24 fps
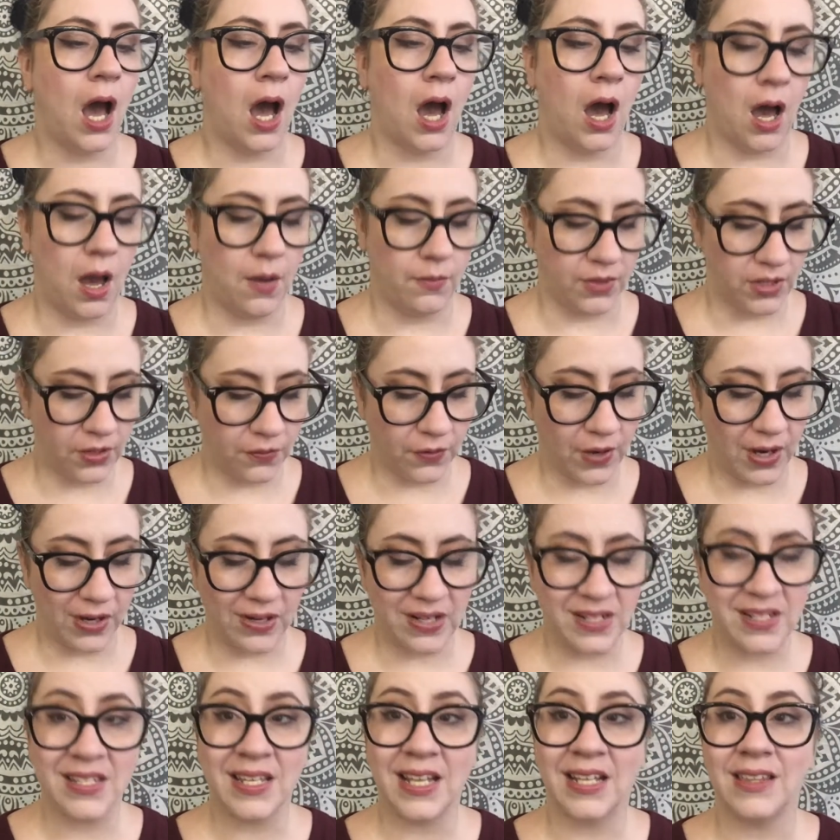With a
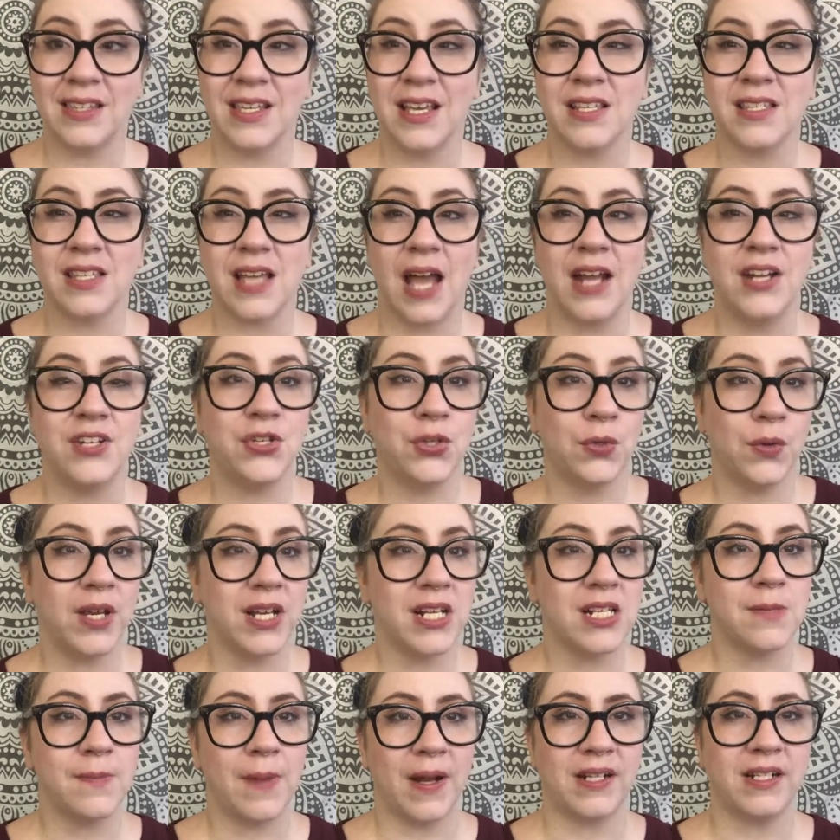fragrance like this, I do
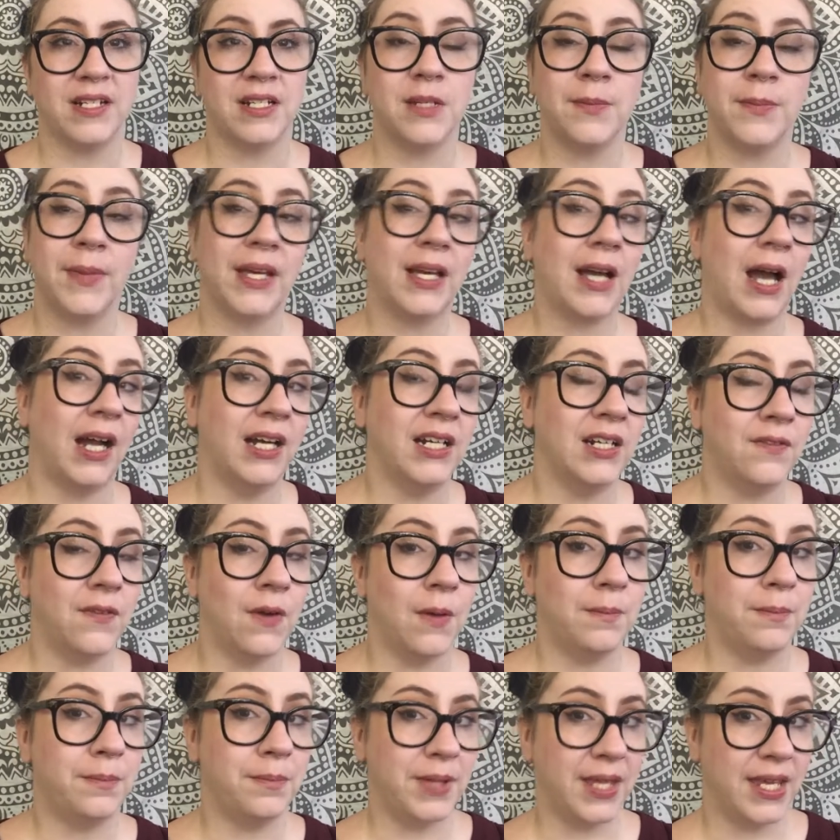expect it to be kind
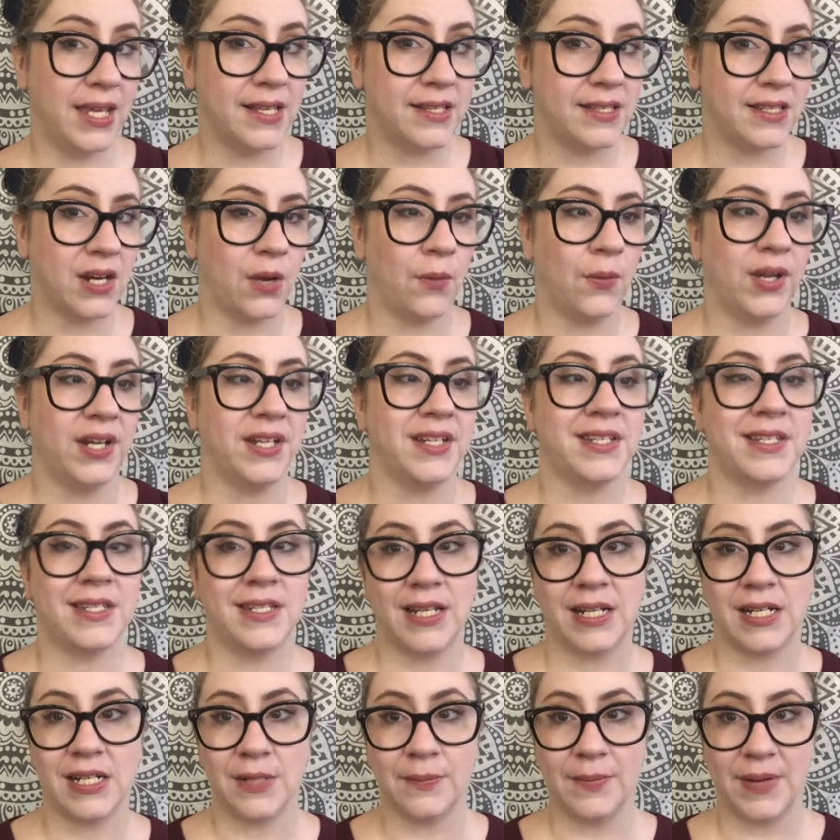of a beast. I want it to
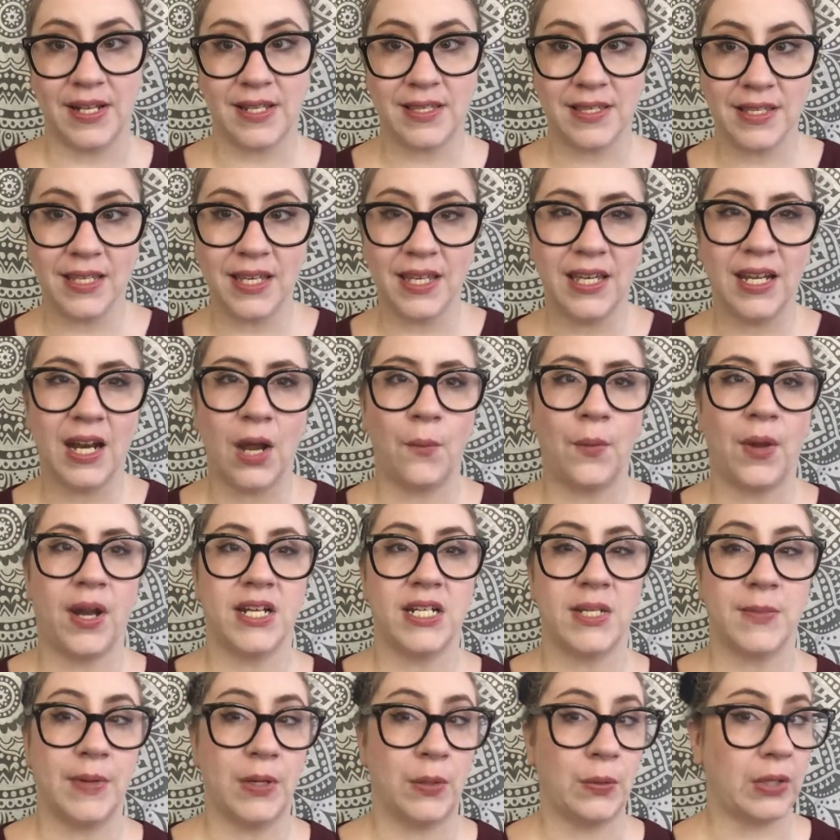stick to my skin. I want
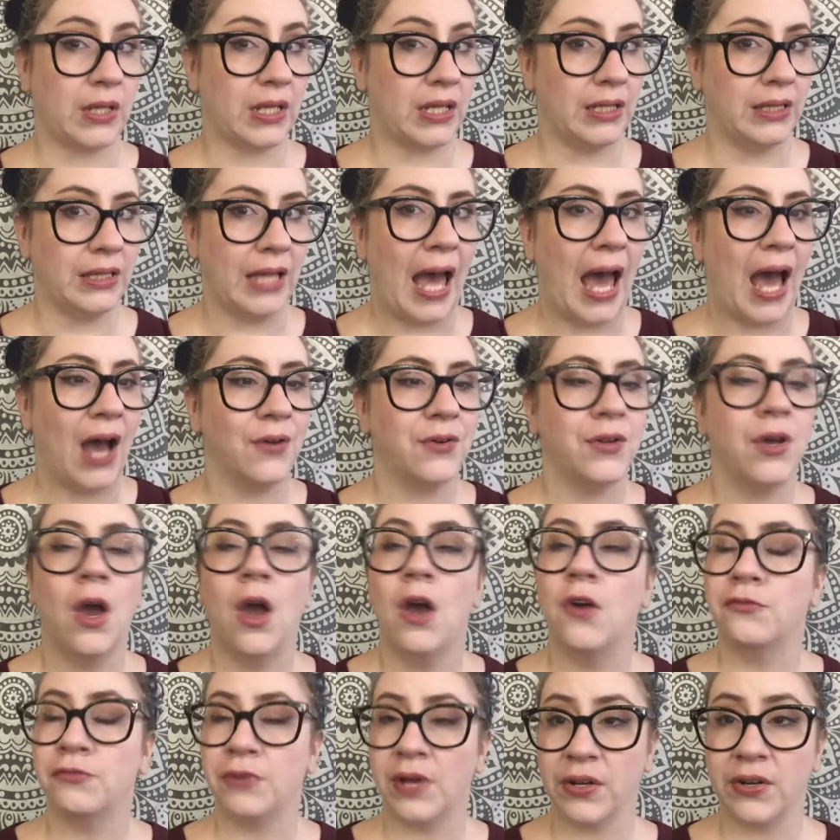it to be really loud.
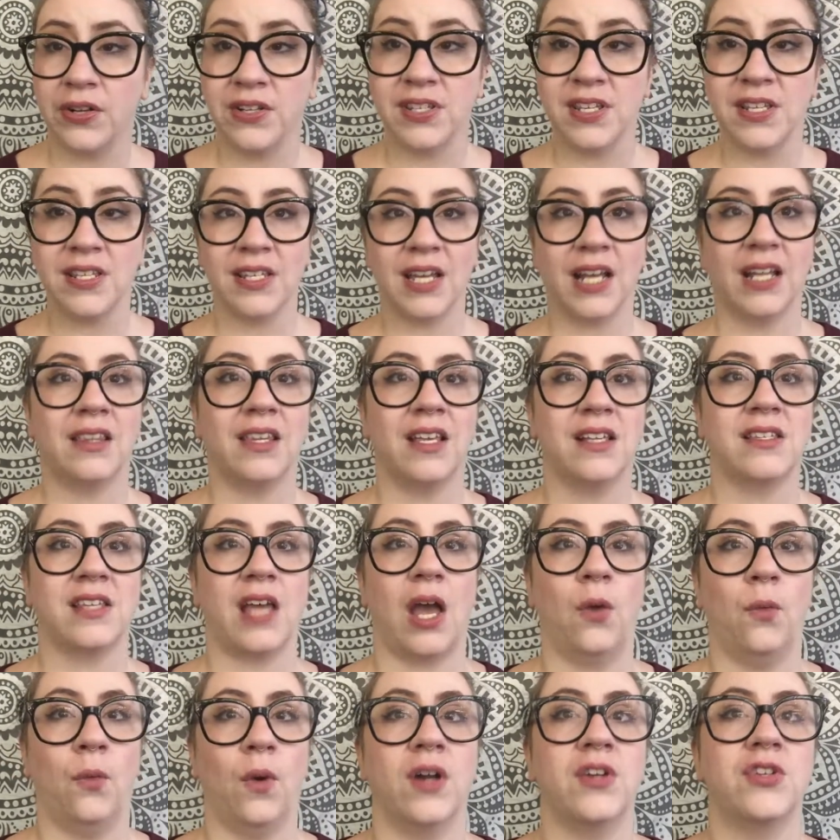Fragrances like this,
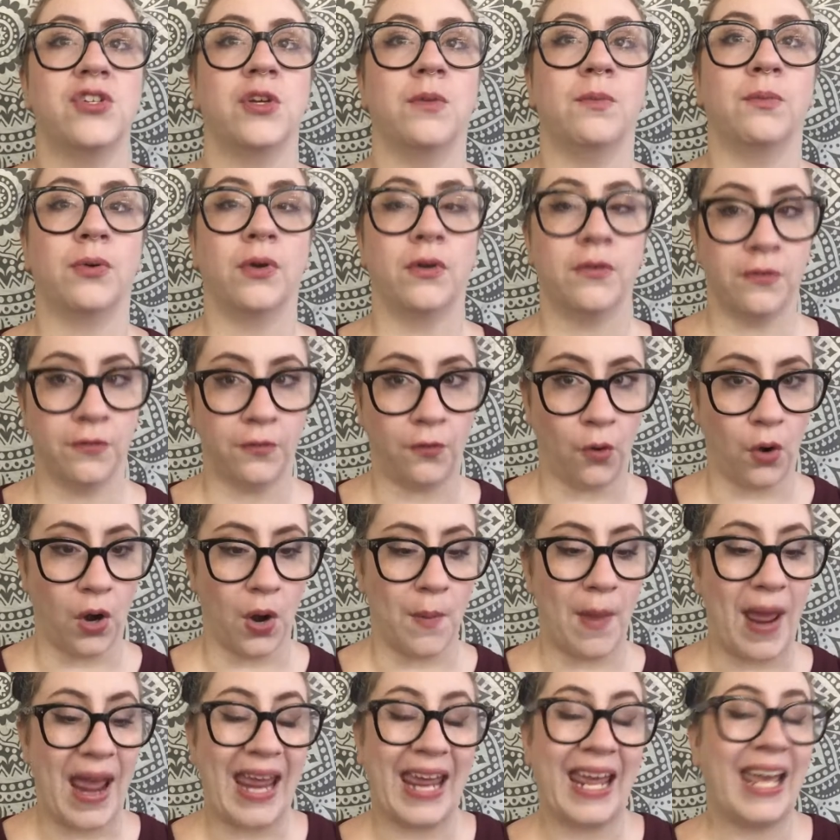I want to
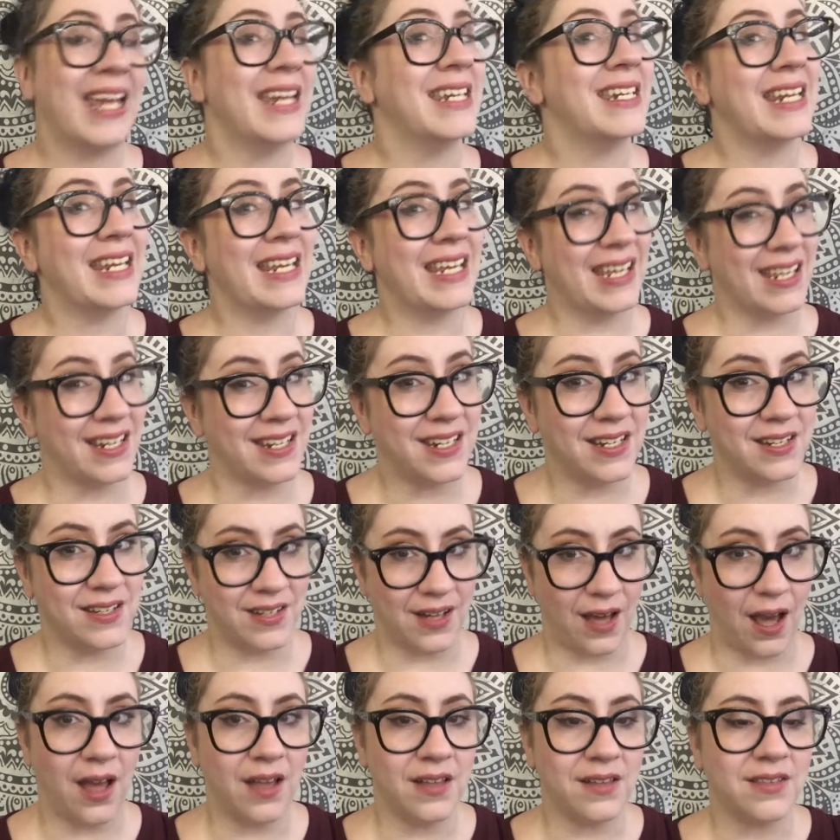perform, and it
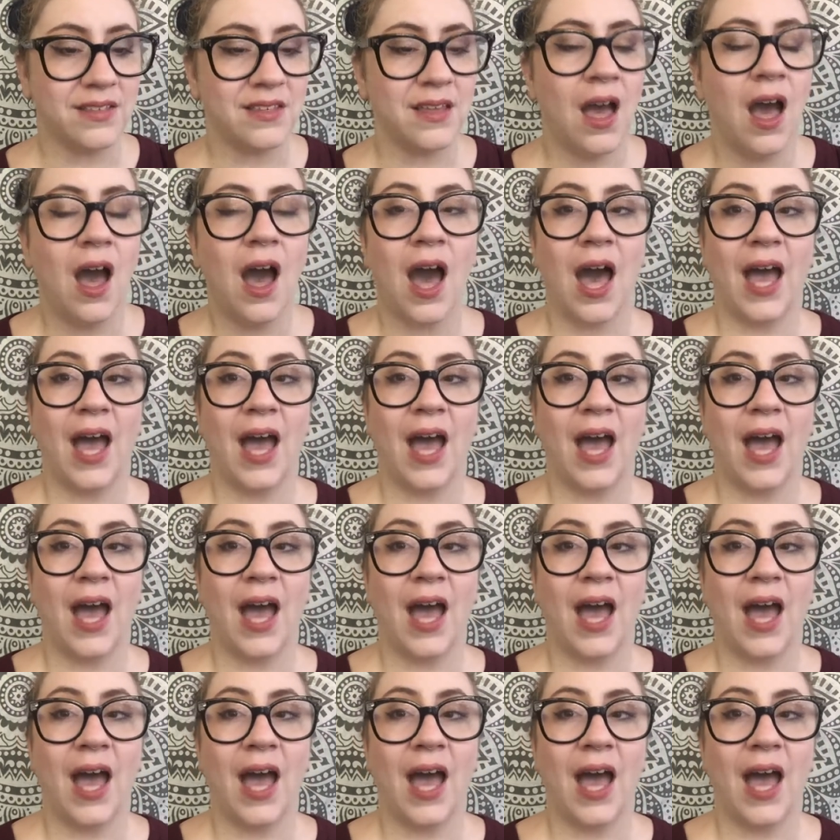does.